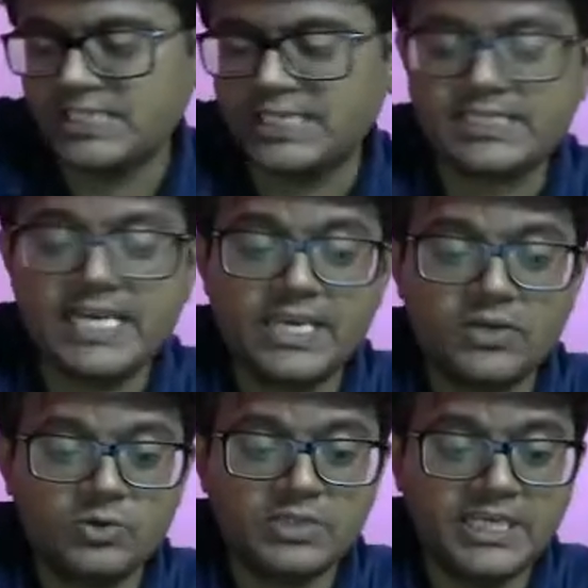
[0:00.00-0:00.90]
Just like,
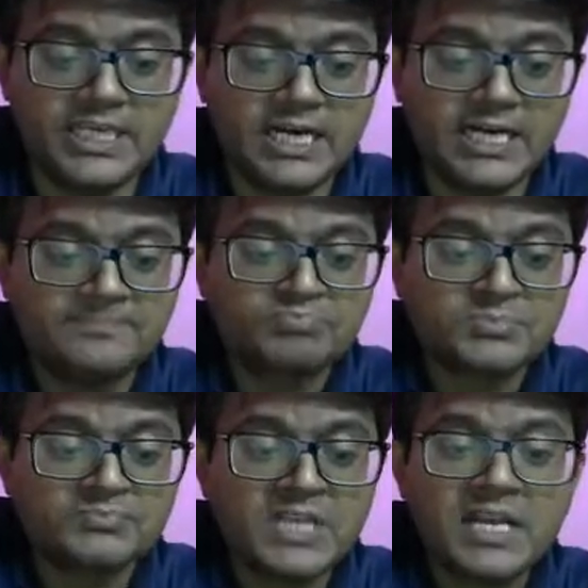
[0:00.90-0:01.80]
the
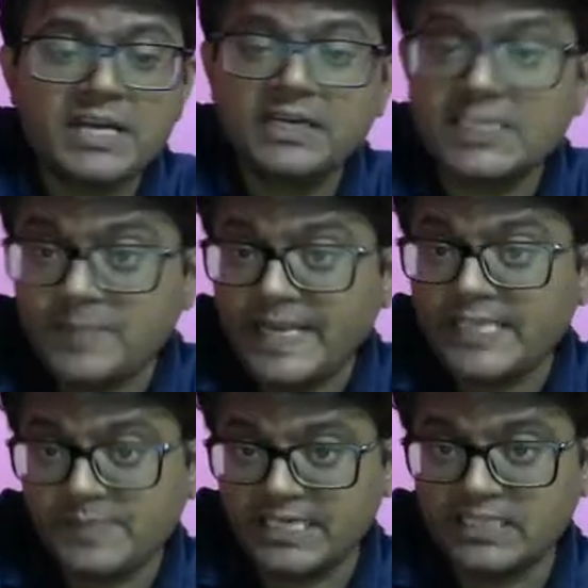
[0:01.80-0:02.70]

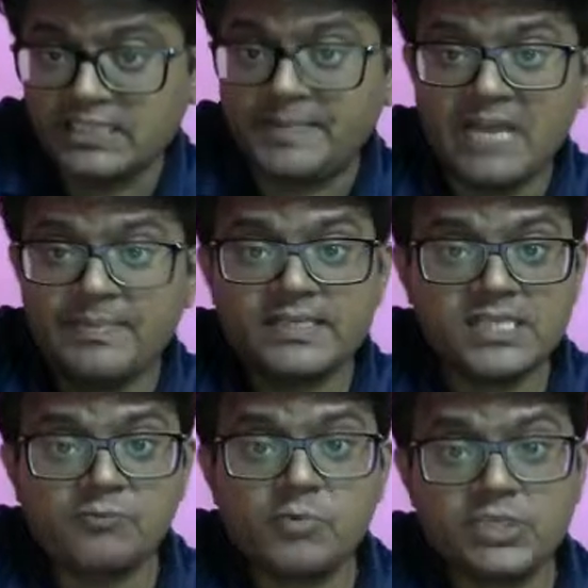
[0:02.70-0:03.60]
displacement, the parameters
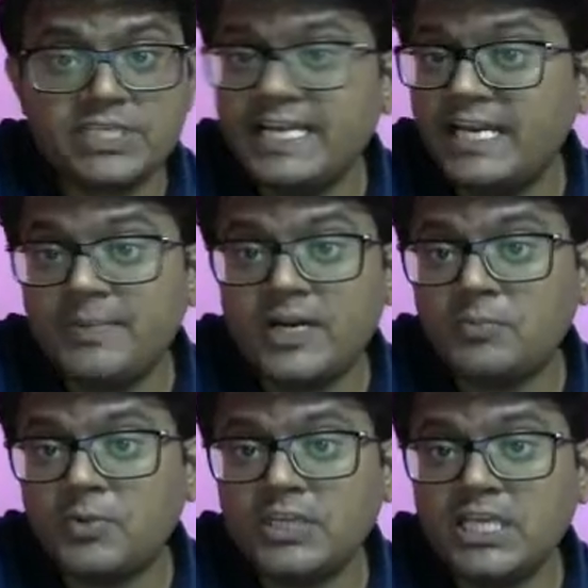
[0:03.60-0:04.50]
of motion, they depend
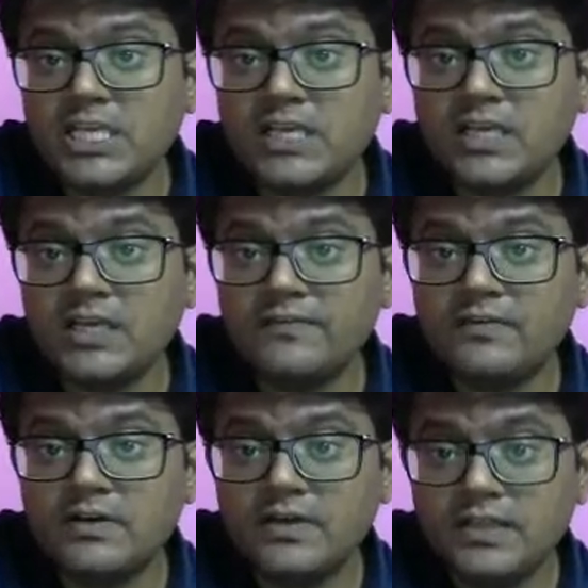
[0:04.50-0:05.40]
upon the
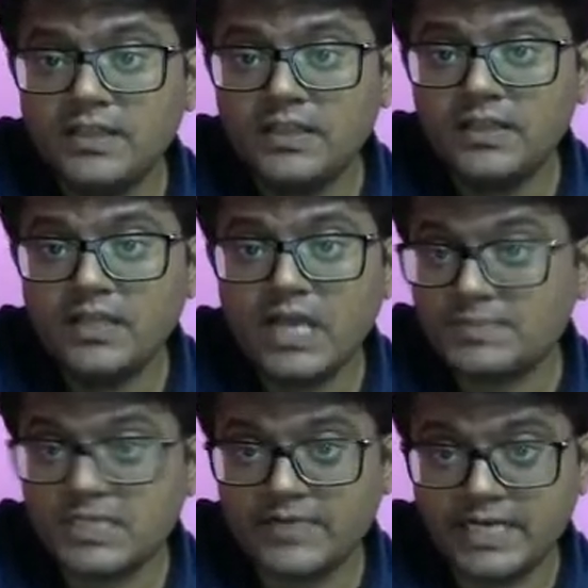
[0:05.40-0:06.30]

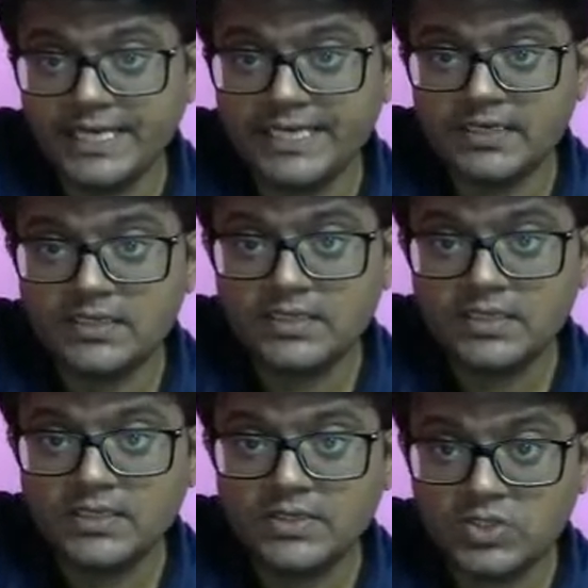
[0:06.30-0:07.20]
observer, right?
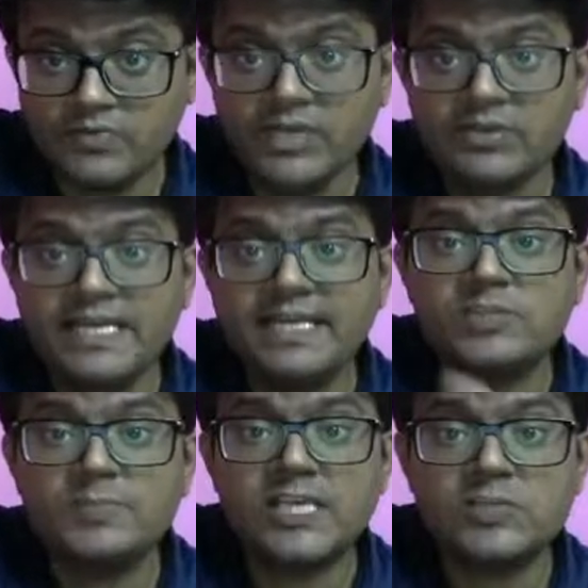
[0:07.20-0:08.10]
So when you say
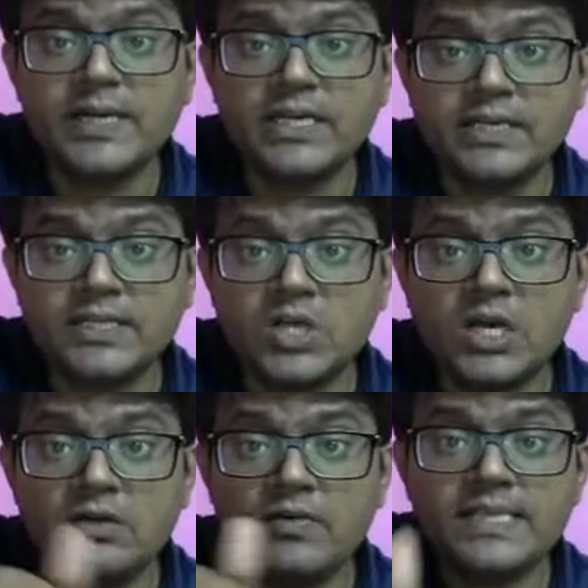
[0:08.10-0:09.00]
displacement, it is
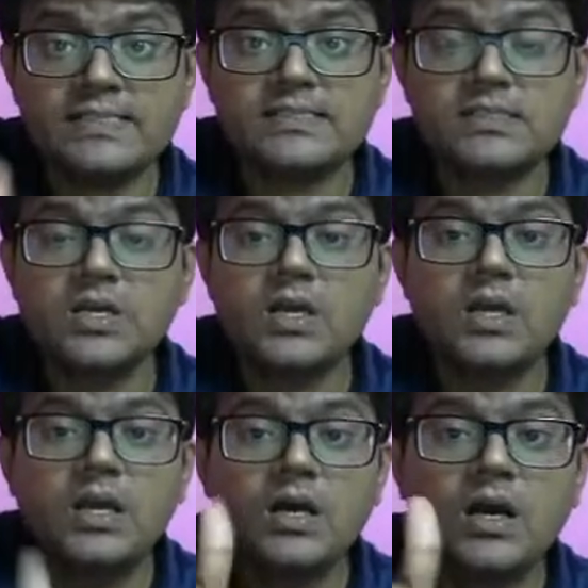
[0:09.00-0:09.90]
always
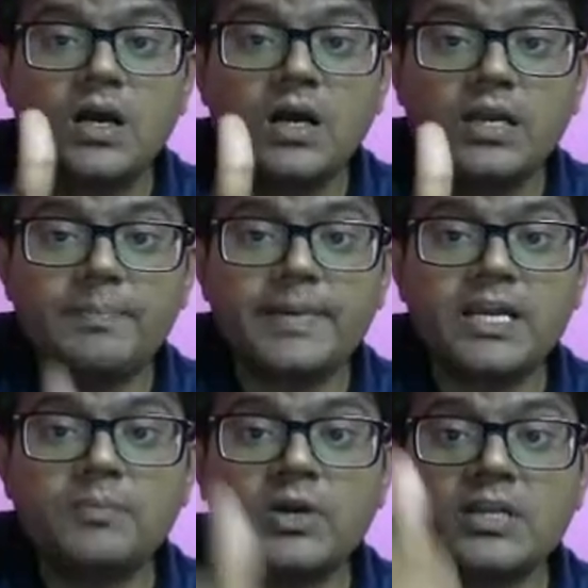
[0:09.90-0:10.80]
dependent
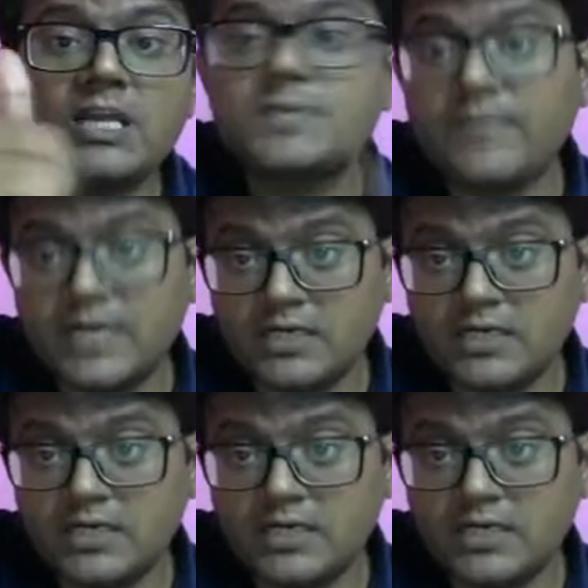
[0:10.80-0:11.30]
upon the observer.